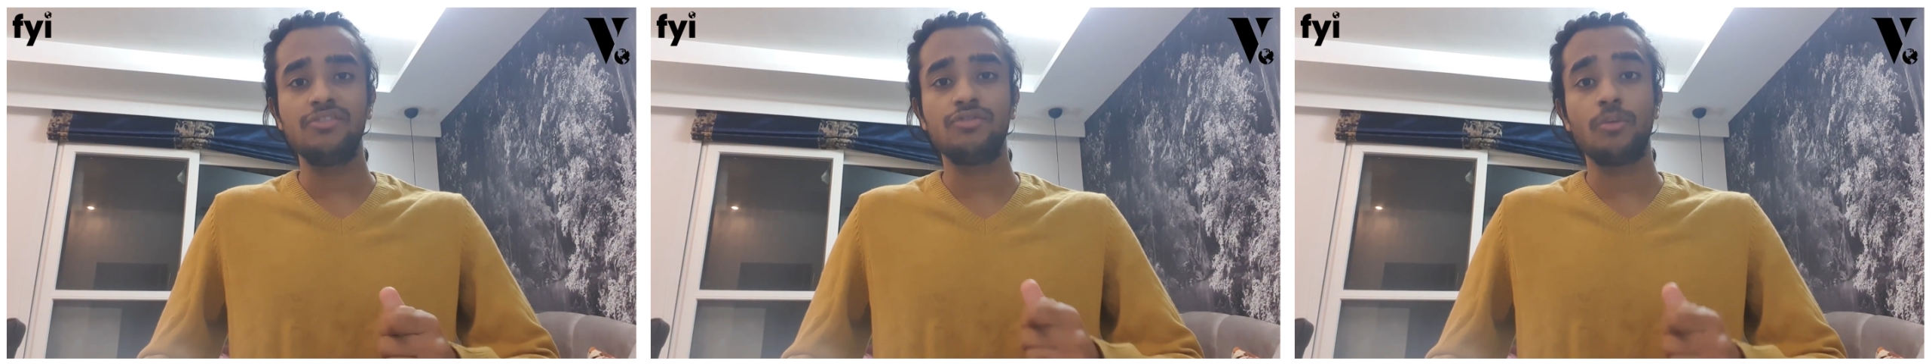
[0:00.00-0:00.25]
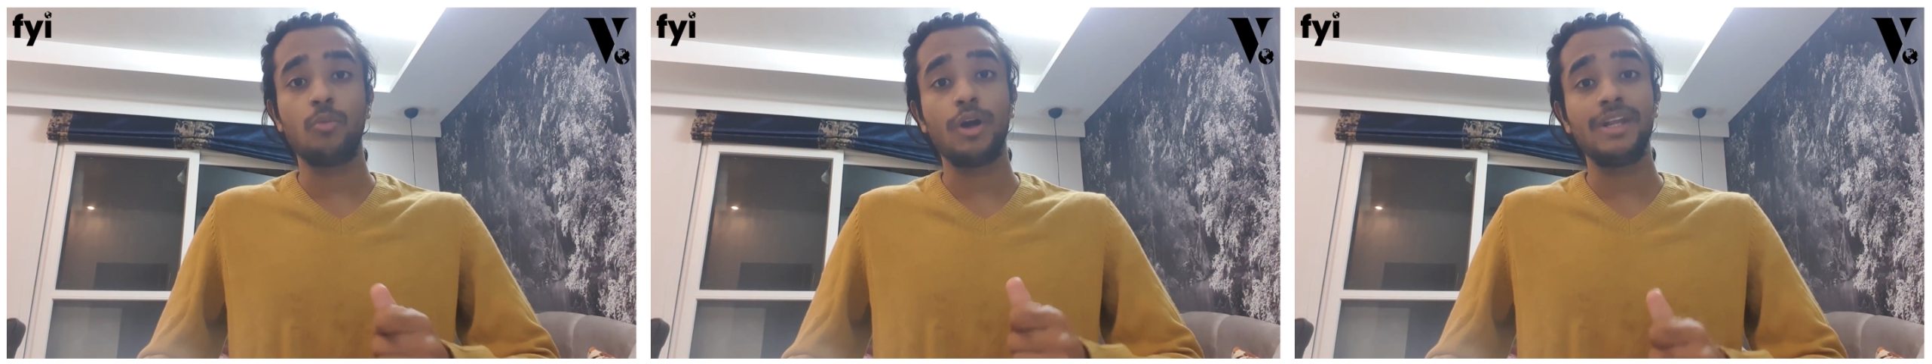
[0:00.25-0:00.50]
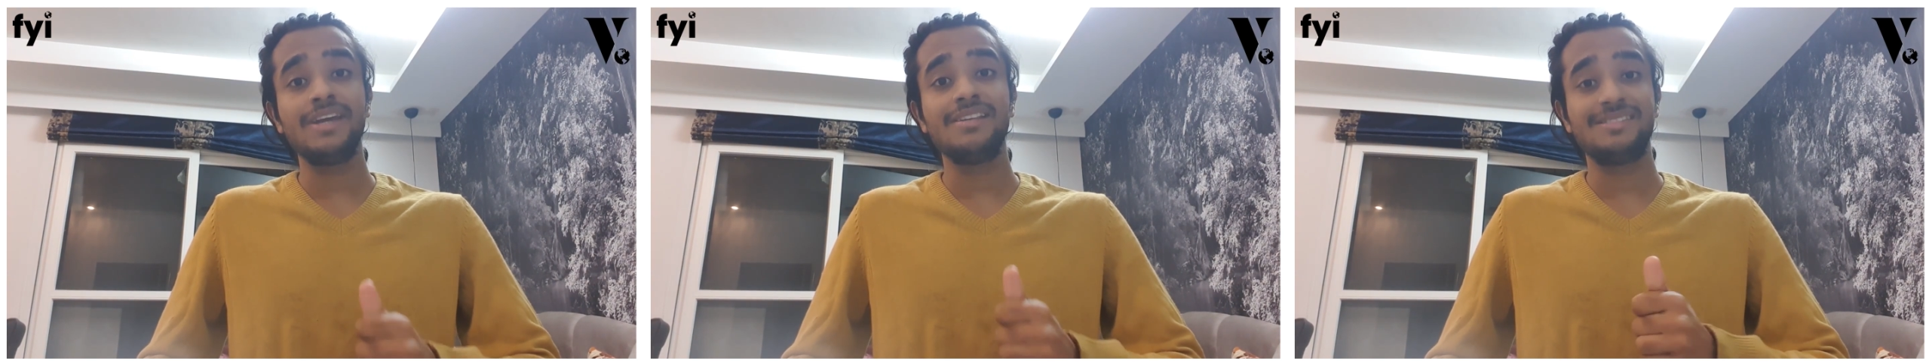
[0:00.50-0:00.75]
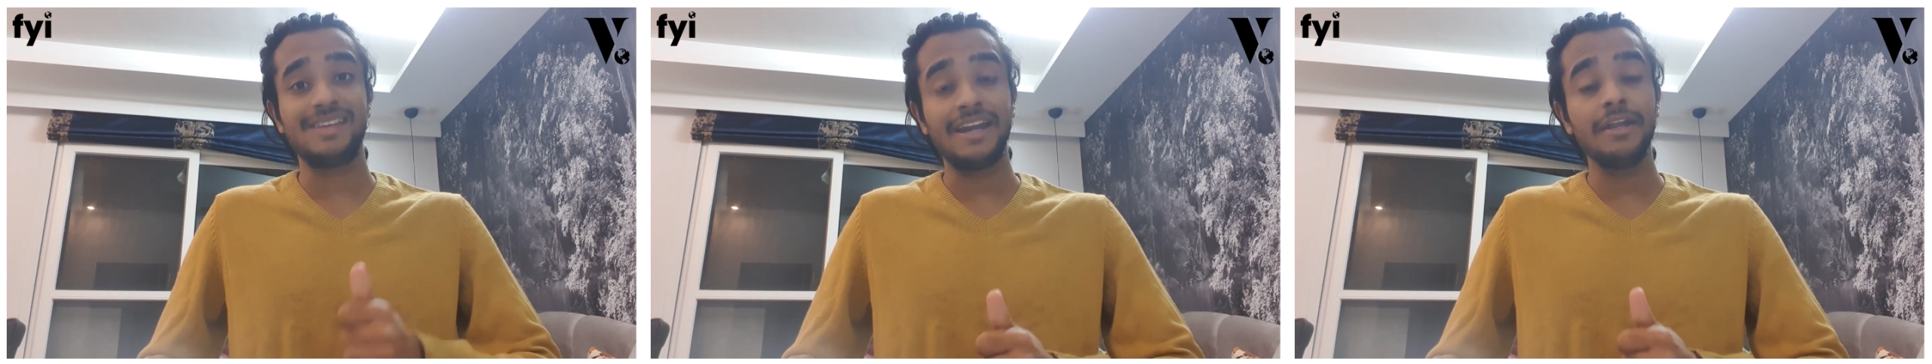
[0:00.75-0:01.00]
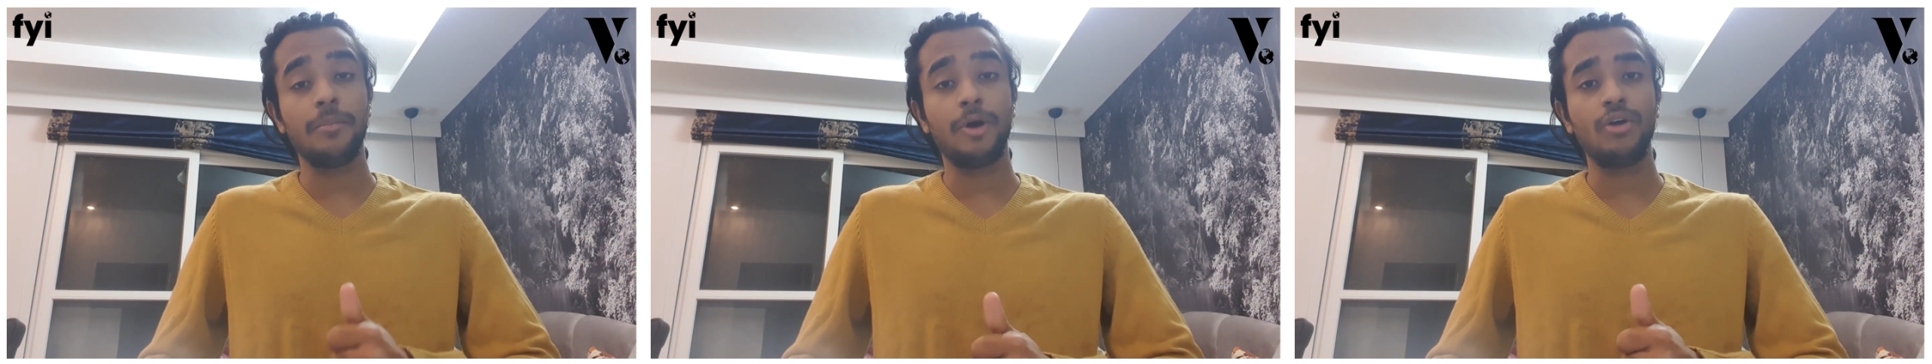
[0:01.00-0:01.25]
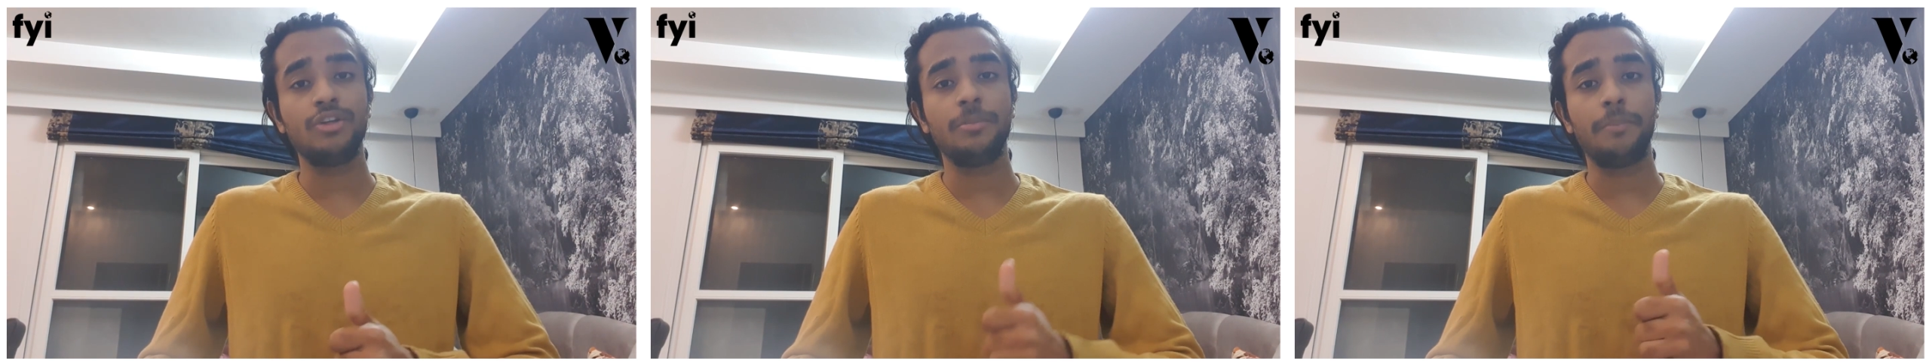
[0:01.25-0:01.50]
from what he has said
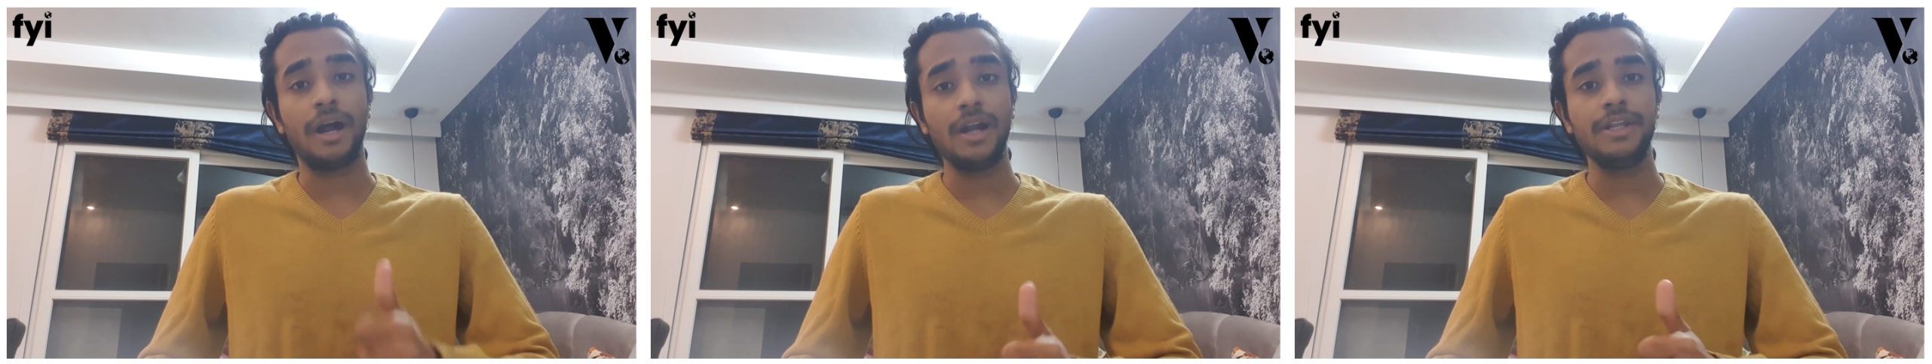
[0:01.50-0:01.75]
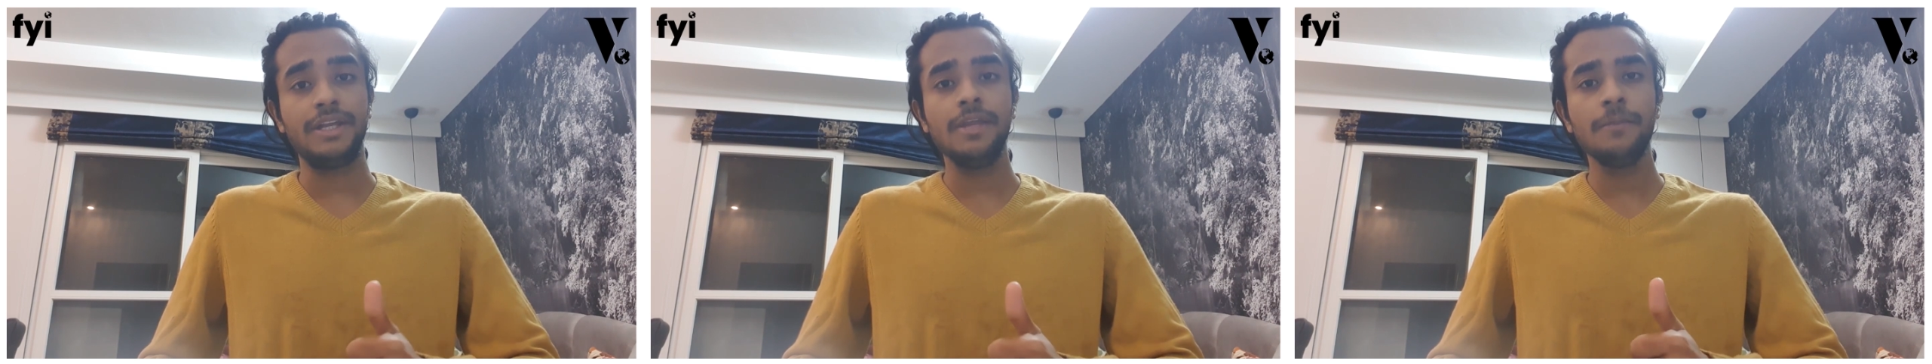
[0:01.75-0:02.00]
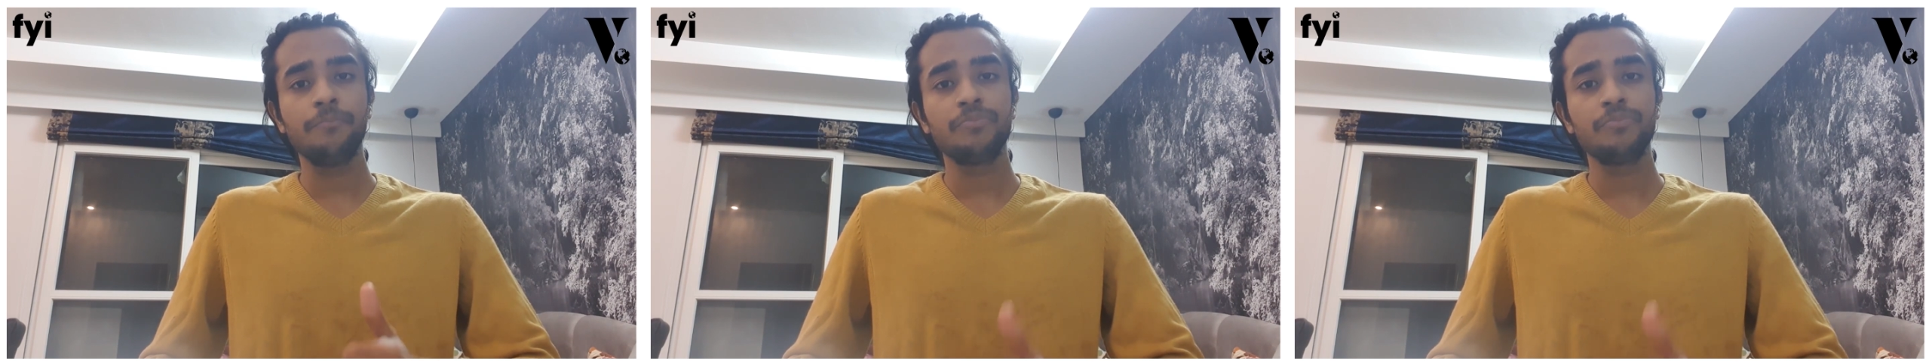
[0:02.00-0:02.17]
about the party